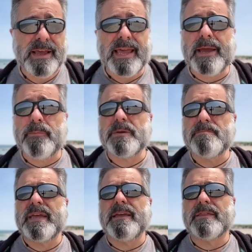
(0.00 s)
it would
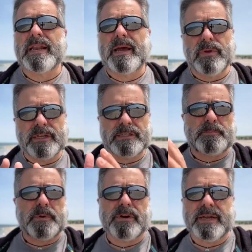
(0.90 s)
mean that I would
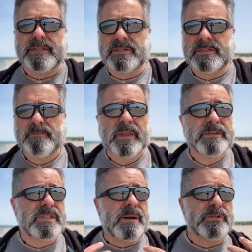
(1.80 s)
experience
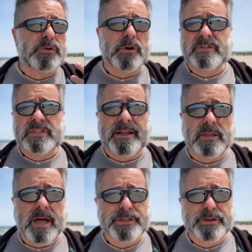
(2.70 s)
some sort of
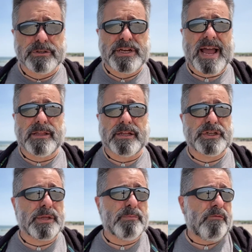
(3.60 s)
psychological challenge
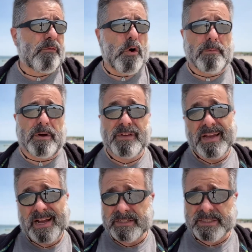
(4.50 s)
in the form of
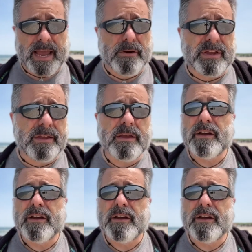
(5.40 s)
a scary